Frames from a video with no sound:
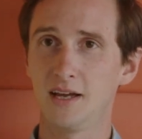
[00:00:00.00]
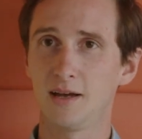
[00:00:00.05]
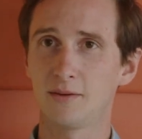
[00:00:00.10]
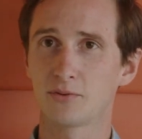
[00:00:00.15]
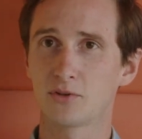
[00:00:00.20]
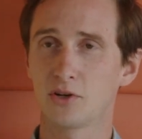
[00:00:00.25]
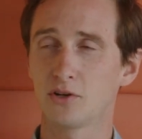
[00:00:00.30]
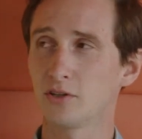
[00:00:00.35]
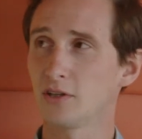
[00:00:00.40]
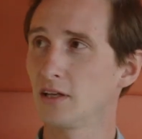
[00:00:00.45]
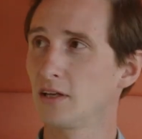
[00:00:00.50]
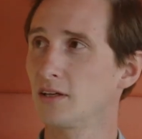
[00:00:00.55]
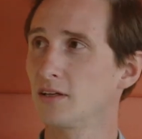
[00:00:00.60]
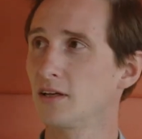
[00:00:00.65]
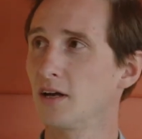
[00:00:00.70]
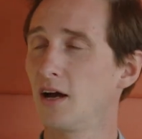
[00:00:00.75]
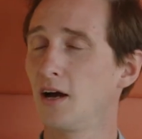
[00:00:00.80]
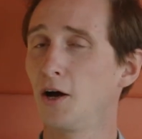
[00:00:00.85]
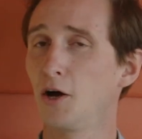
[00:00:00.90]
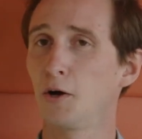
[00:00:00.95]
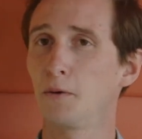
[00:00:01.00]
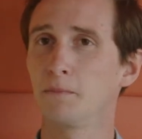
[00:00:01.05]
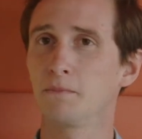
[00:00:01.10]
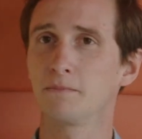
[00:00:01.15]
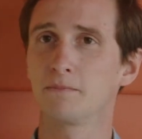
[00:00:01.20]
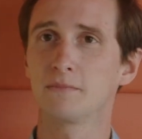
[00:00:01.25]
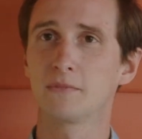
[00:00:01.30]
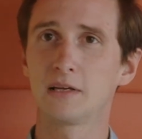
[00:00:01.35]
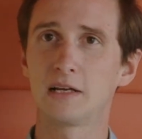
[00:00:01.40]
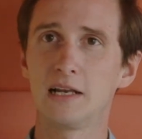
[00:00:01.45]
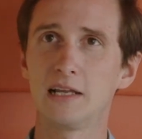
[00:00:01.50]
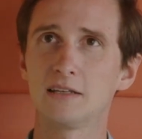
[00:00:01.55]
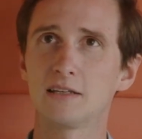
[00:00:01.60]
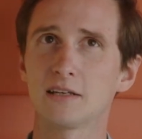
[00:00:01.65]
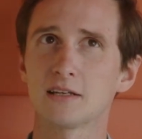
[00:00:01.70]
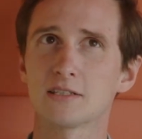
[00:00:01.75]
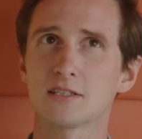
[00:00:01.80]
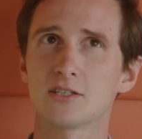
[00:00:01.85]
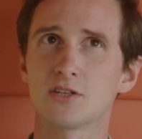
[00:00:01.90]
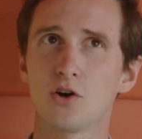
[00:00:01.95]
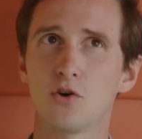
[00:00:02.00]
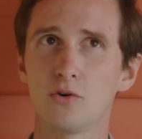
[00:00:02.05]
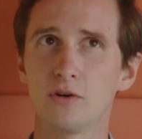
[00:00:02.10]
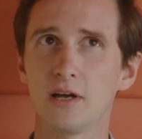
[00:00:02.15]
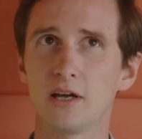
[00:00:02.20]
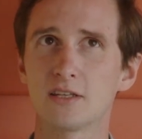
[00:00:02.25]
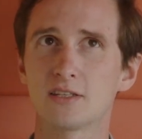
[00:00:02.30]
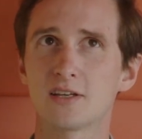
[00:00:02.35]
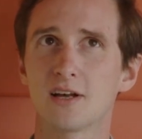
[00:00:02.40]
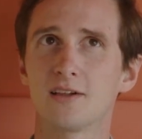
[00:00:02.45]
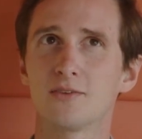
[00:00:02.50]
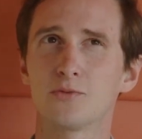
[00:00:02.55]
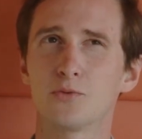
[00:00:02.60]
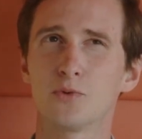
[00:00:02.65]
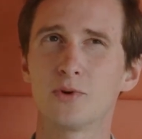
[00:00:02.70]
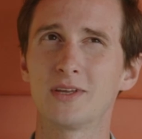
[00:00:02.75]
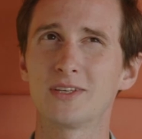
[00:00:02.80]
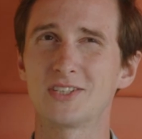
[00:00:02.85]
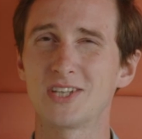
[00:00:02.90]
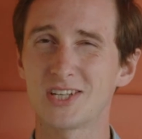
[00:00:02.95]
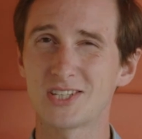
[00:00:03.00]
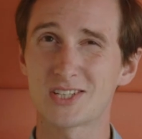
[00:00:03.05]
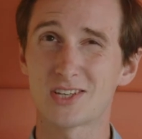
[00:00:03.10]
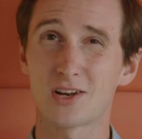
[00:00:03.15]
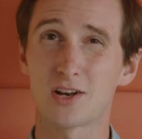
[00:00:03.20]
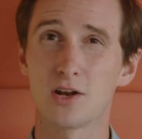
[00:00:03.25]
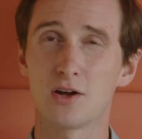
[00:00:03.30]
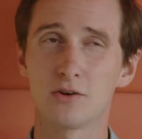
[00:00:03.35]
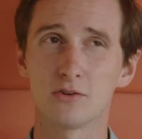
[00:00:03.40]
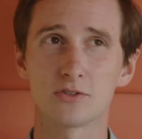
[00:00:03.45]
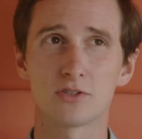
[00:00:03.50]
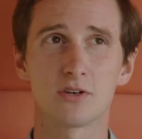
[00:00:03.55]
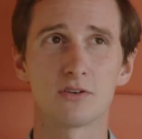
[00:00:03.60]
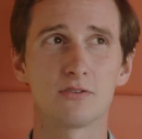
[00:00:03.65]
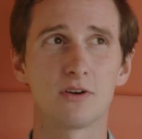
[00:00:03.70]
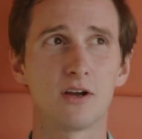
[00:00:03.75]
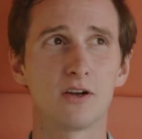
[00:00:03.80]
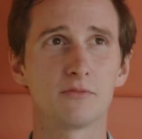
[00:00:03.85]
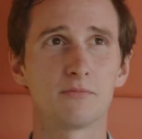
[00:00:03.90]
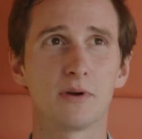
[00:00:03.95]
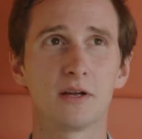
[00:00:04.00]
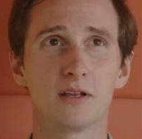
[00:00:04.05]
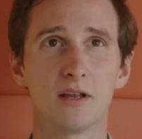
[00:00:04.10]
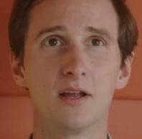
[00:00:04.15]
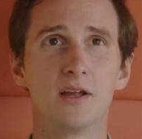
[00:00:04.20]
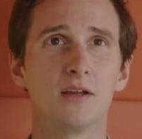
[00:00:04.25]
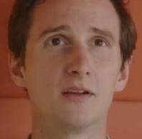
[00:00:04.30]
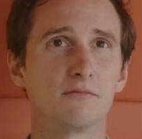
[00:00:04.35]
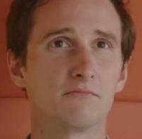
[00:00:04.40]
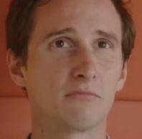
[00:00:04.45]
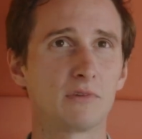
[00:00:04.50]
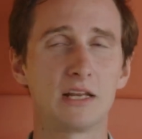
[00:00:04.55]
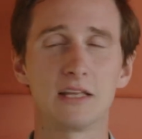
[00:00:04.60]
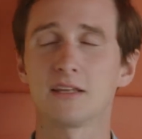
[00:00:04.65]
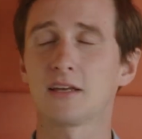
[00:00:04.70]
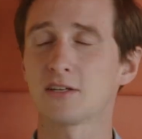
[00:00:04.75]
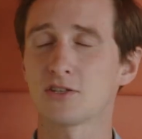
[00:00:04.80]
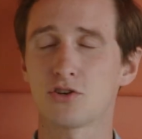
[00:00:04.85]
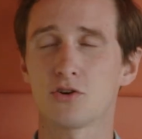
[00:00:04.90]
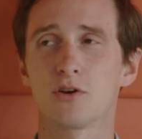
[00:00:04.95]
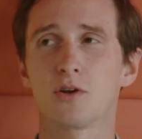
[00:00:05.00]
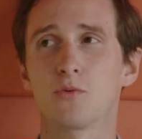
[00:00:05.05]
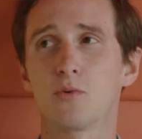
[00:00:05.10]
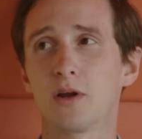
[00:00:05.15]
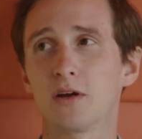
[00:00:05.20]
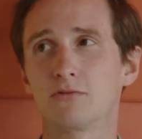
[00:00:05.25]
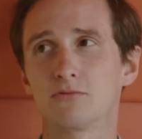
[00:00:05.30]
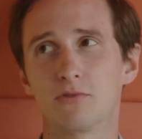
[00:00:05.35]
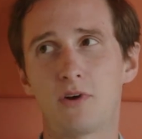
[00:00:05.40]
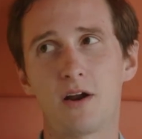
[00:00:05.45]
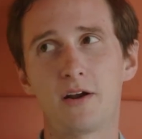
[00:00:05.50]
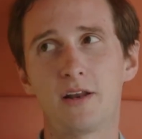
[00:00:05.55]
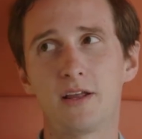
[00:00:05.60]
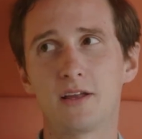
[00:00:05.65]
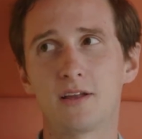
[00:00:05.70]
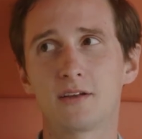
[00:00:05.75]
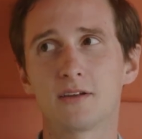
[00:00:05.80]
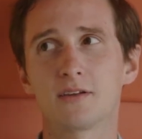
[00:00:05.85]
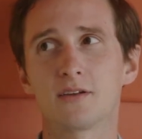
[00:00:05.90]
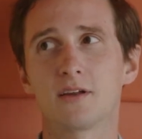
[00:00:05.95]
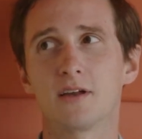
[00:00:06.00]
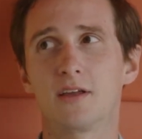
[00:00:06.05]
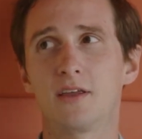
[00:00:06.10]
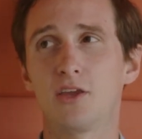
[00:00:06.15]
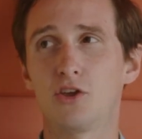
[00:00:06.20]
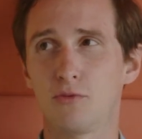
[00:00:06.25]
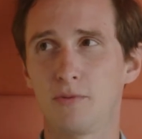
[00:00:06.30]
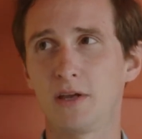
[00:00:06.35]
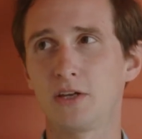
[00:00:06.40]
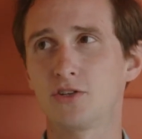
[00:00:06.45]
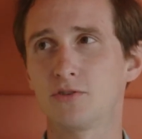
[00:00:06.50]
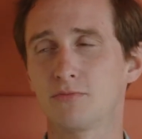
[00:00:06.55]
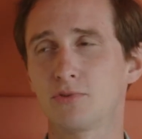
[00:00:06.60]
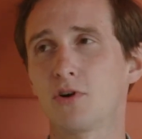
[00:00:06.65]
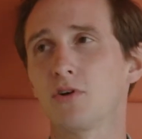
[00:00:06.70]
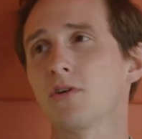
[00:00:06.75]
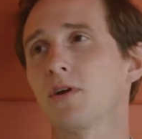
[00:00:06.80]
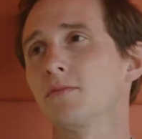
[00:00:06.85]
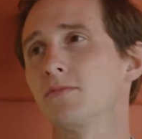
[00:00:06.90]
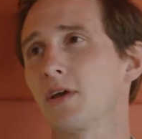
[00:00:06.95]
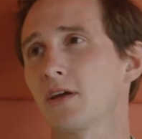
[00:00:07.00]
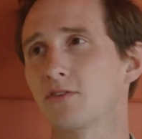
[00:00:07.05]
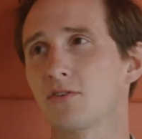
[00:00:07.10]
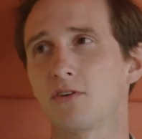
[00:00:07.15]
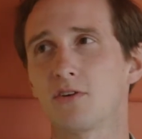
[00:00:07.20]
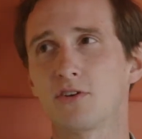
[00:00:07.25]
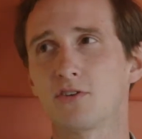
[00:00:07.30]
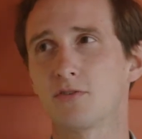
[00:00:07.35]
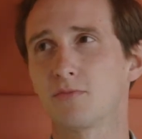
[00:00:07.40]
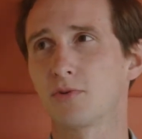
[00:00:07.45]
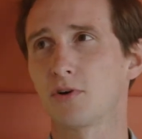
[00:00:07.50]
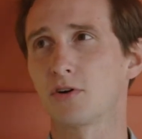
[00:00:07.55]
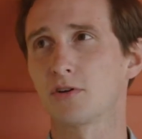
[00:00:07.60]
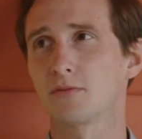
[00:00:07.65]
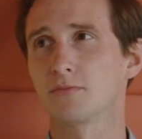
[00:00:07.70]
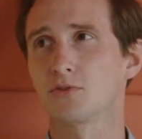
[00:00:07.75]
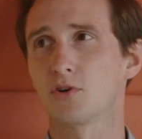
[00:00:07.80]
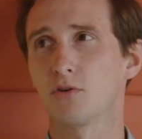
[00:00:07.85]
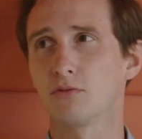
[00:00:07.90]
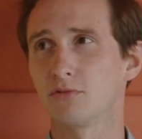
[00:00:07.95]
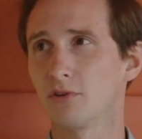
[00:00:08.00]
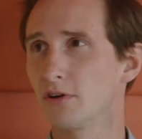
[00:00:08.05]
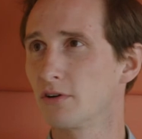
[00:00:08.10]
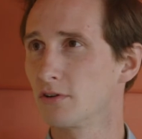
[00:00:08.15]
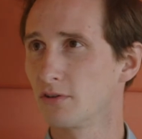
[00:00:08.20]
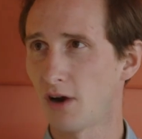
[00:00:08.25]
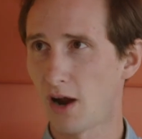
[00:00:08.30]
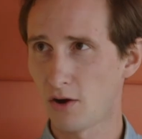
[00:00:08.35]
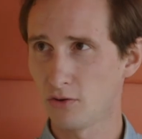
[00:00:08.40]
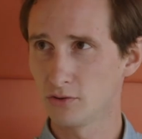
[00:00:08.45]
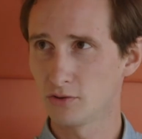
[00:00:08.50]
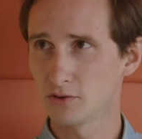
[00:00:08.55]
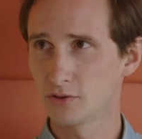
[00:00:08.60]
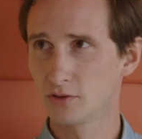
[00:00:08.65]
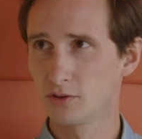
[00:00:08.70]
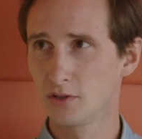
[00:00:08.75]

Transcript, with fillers: absolutely. Um, Cleantech Estonia itself, we just close around, but Cleantech Estonia, we are running incubation programs, acceleration programs all year round,